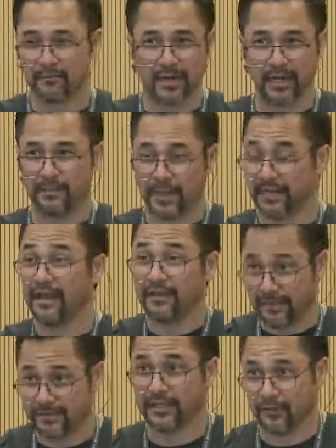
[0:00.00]
bring up
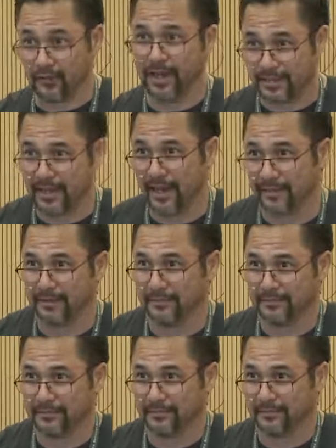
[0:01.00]
another thing on 8080,
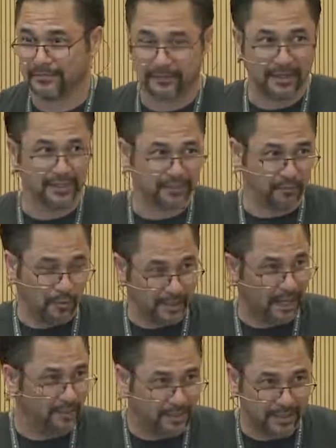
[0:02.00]
right? It's one
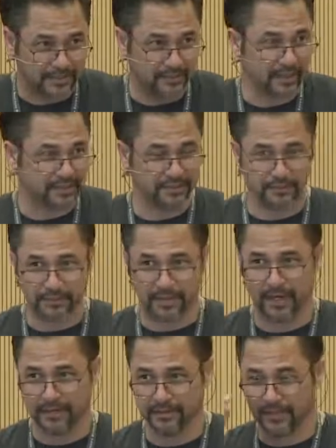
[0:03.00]
IP address. We're
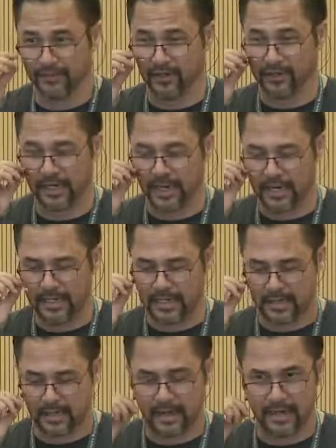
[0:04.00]
kind of living on that
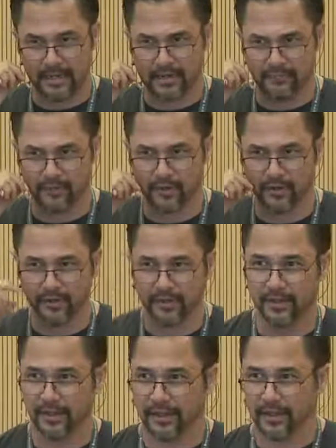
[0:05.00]
8080 world.
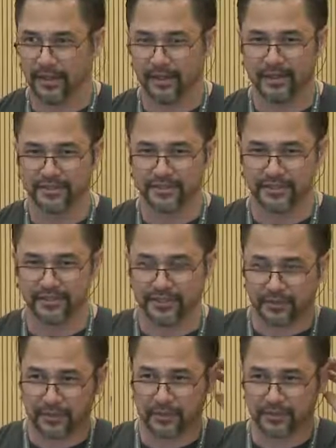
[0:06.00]

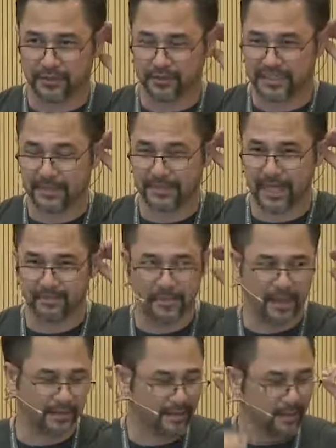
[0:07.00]
So just keep that in
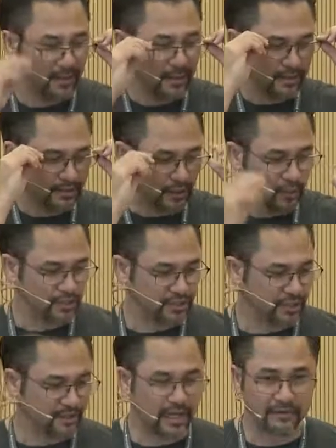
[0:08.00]
mind. So
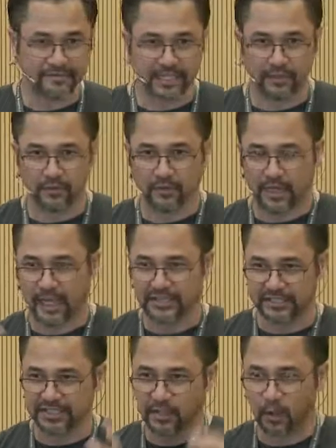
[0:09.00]
shared life cycle,
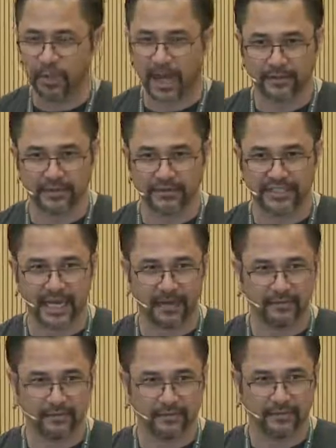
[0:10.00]
as this whole pod goes
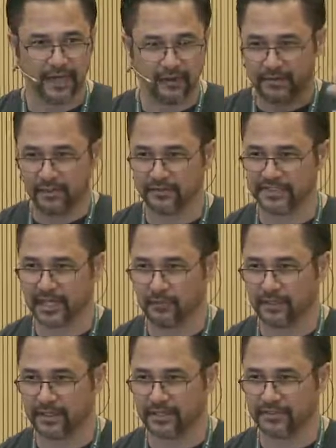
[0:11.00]
down, everything goes down
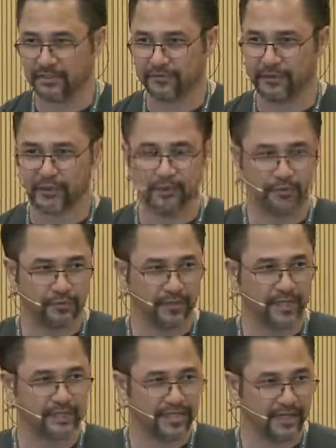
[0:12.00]
with it. So if there are 2 or
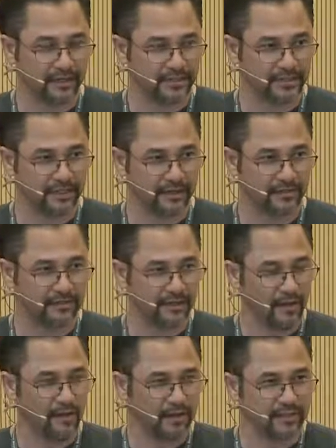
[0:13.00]
3 containers in there, they
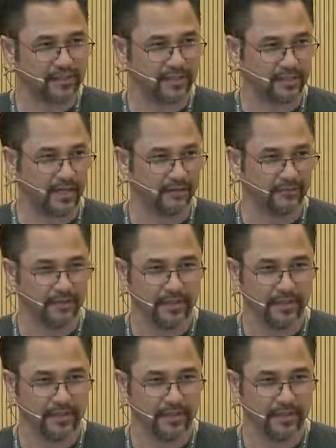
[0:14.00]
all get shut down.